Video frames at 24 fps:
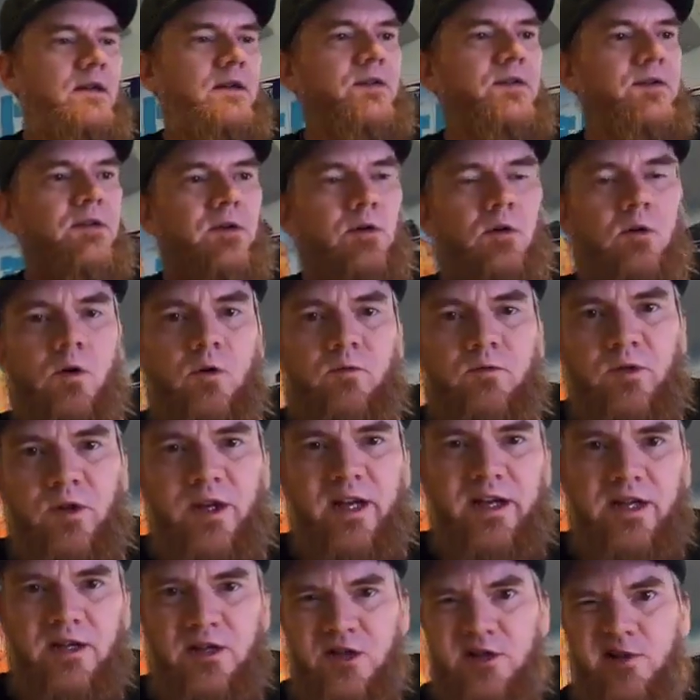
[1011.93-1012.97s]
So
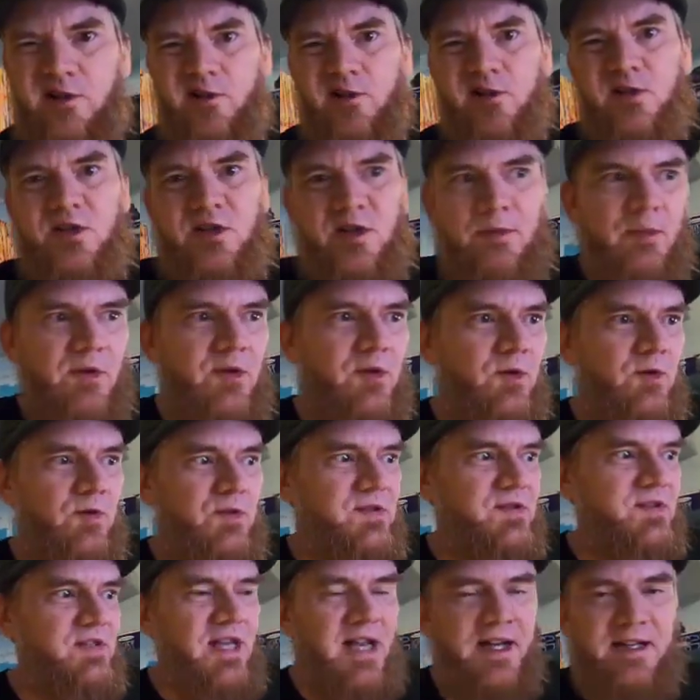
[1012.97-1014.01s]
hopefully I can share some of
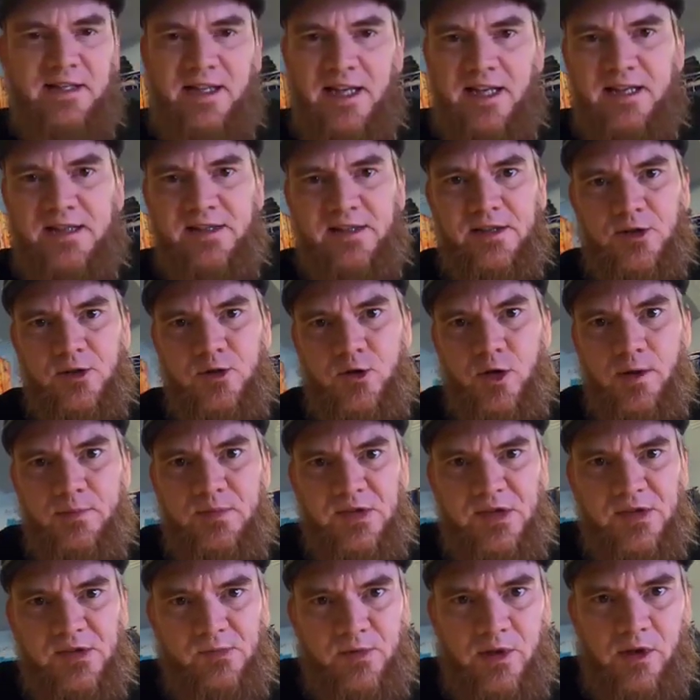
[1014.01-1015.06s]
those techniques and
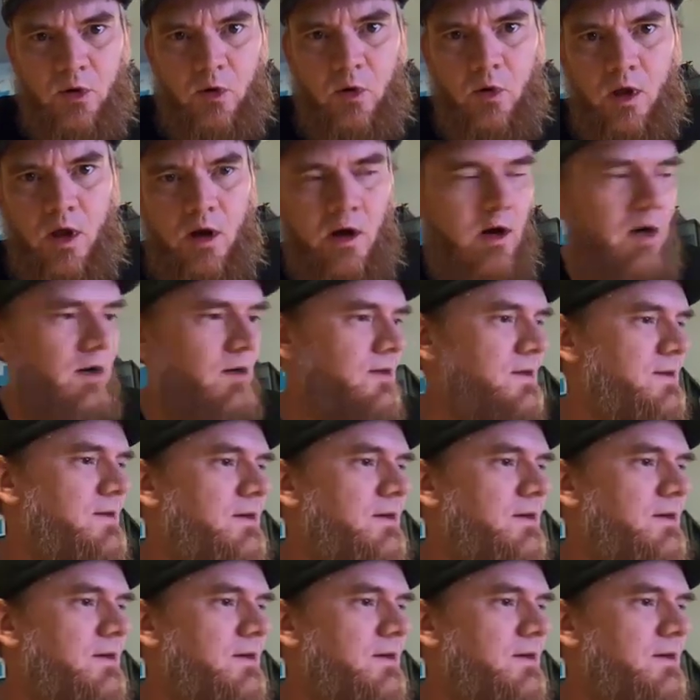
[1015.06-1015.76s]
trips as we go along.